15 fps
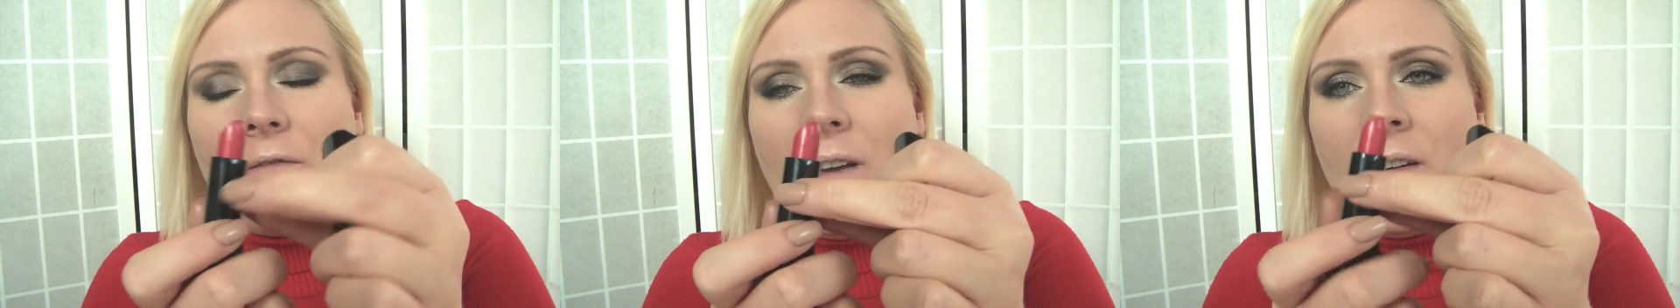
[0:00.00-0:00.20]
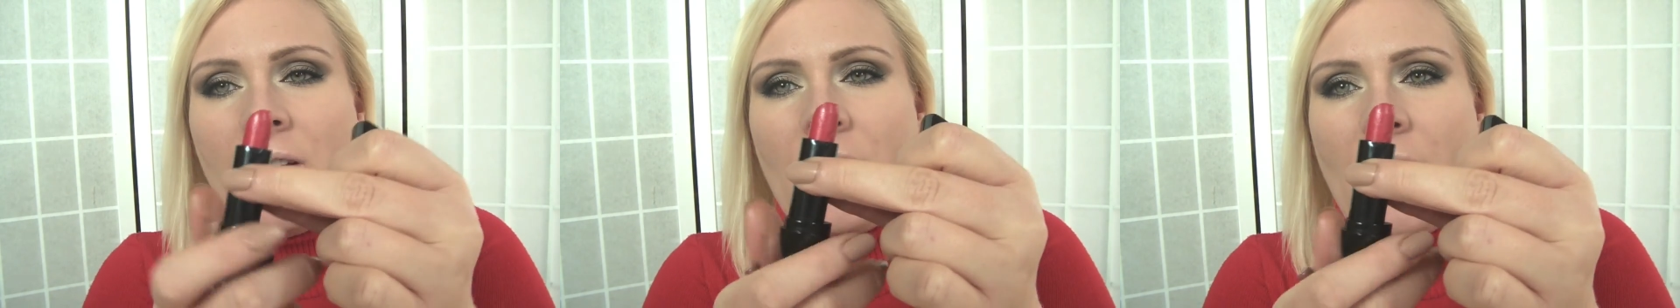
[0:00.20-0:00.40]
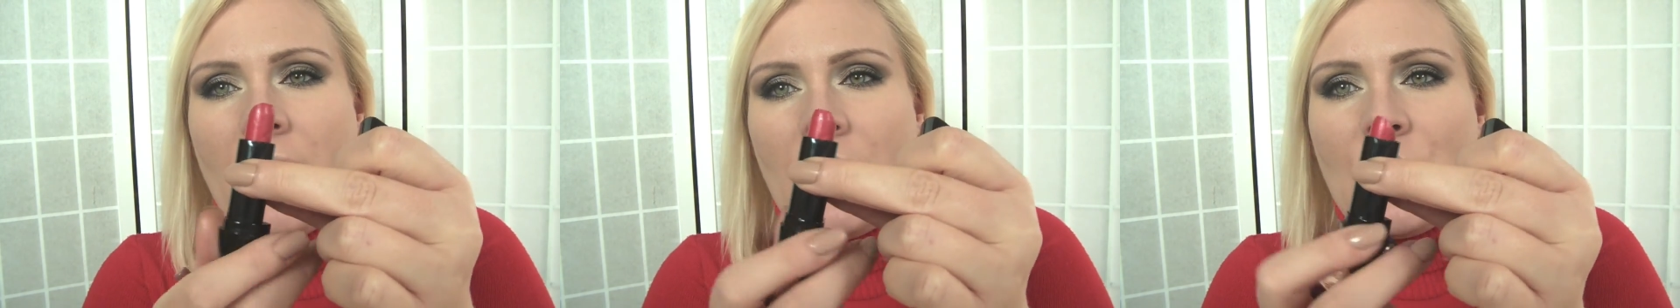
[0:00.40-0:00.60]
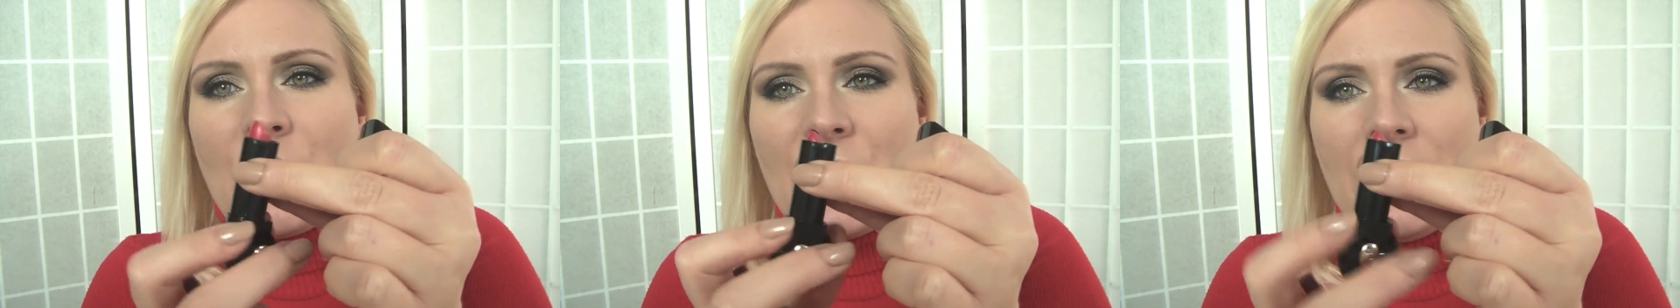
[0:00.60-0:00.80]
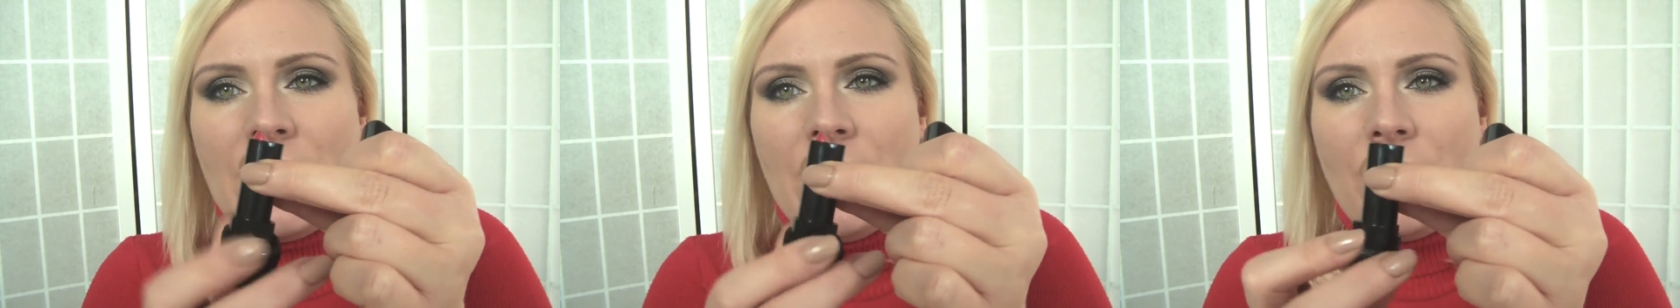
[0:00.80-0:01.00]
Very,
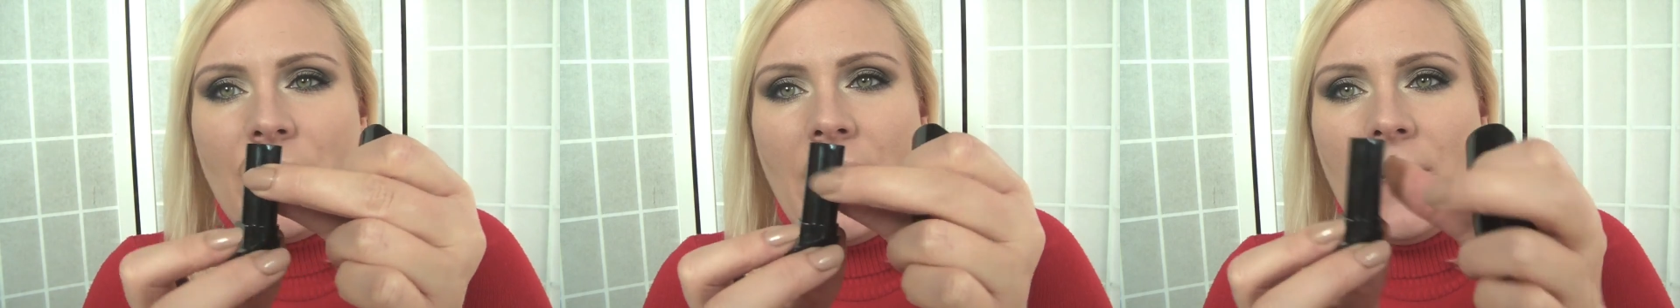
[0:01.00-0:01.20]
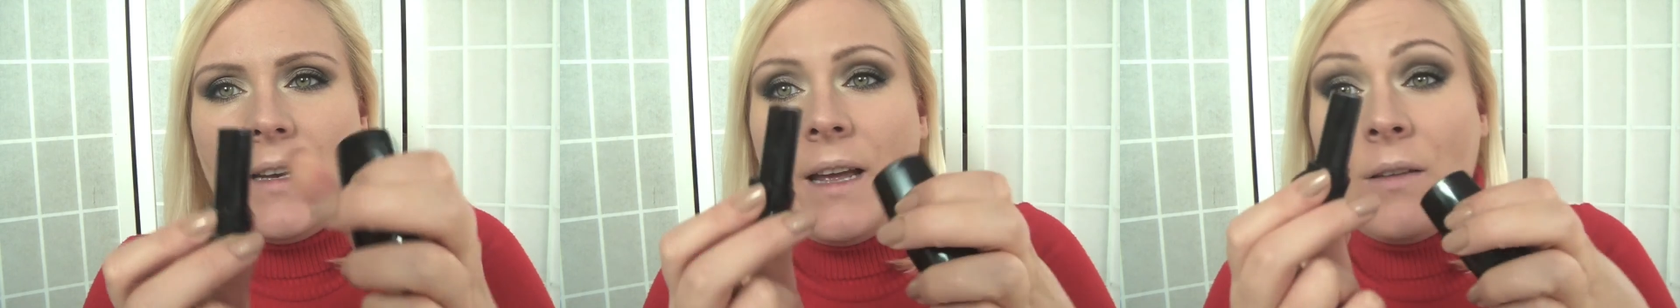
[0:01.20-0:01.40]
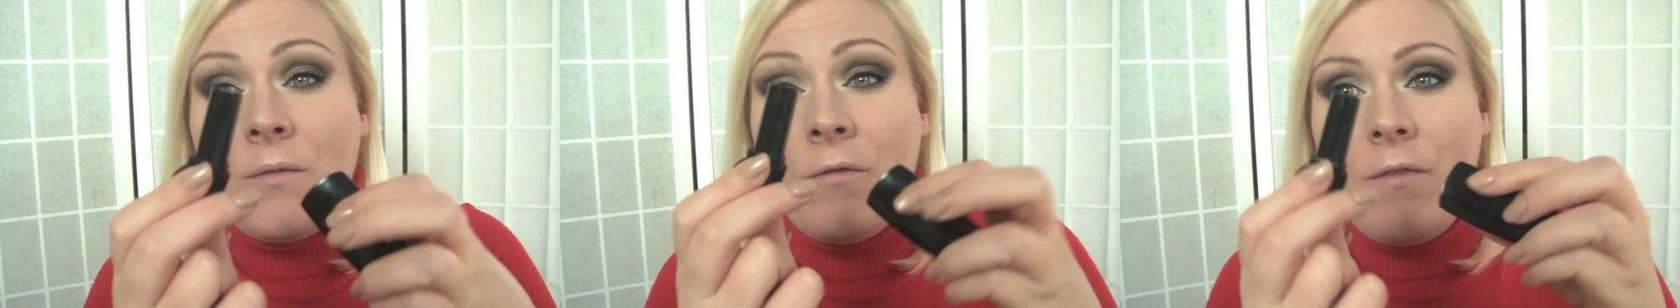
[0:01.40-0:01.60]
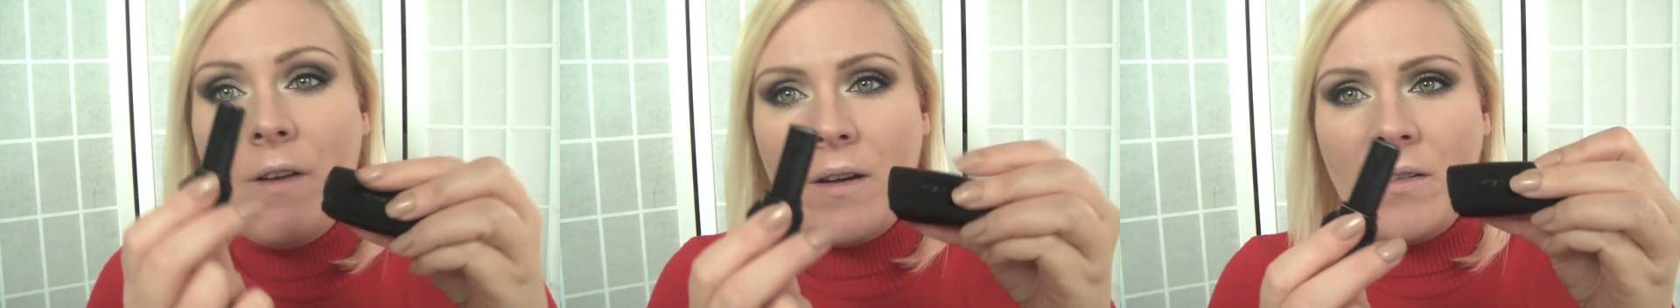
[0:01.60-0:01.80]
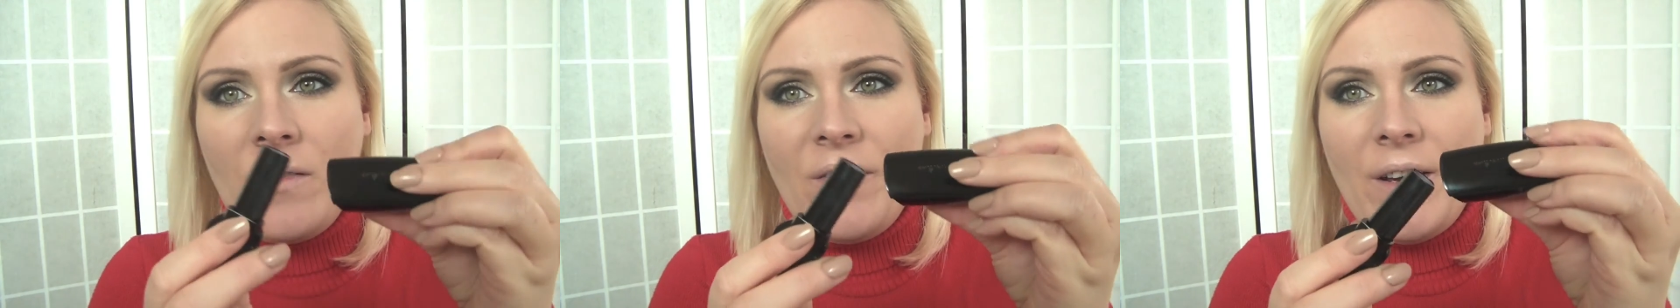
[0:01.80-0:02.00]
very pretty red and
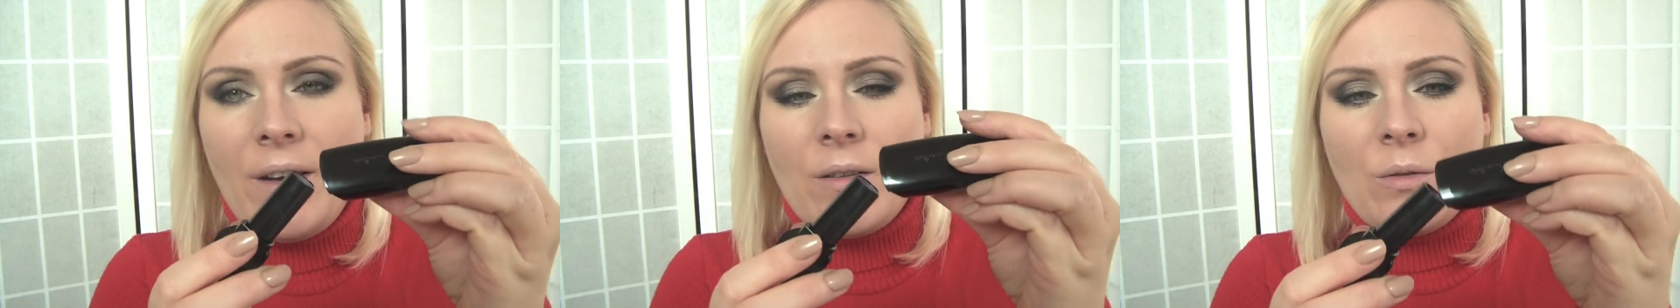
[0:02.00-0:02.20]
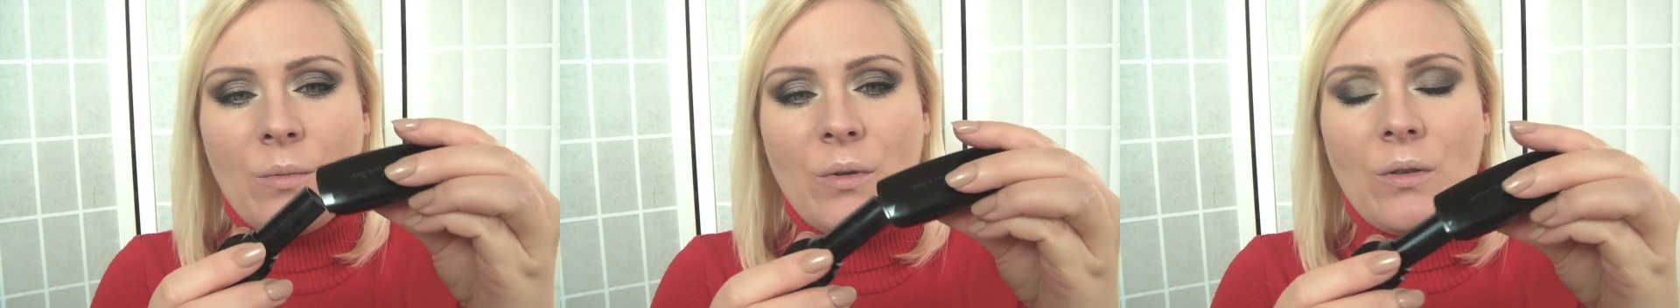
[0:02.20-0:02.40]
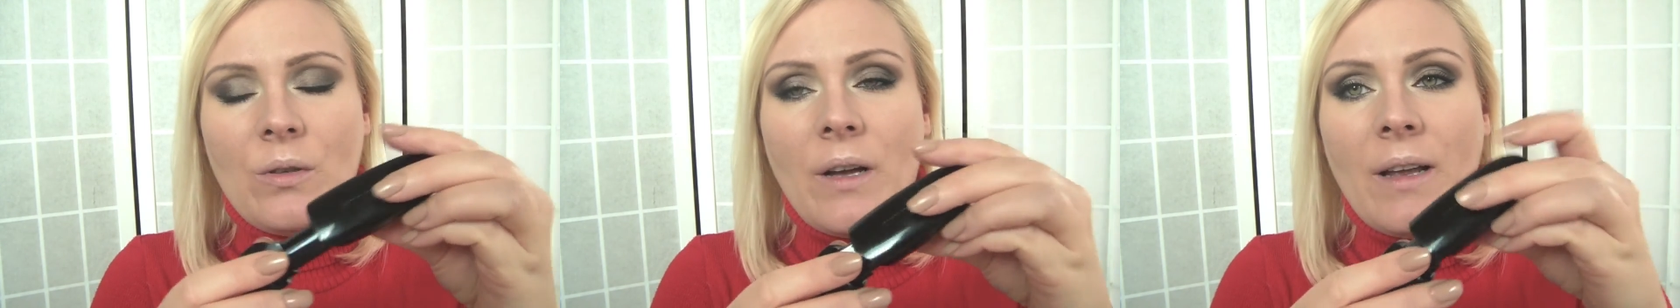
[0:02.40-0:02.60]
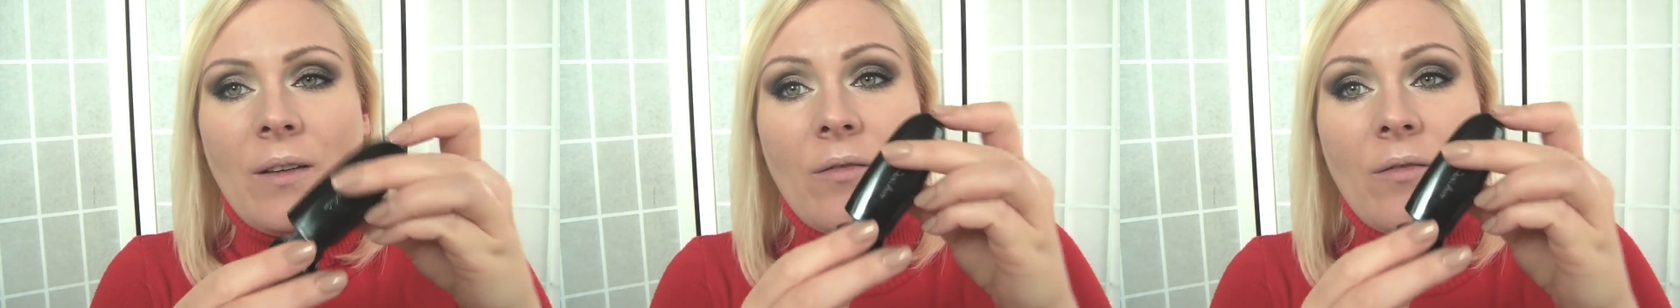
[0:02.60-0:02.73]
very wearable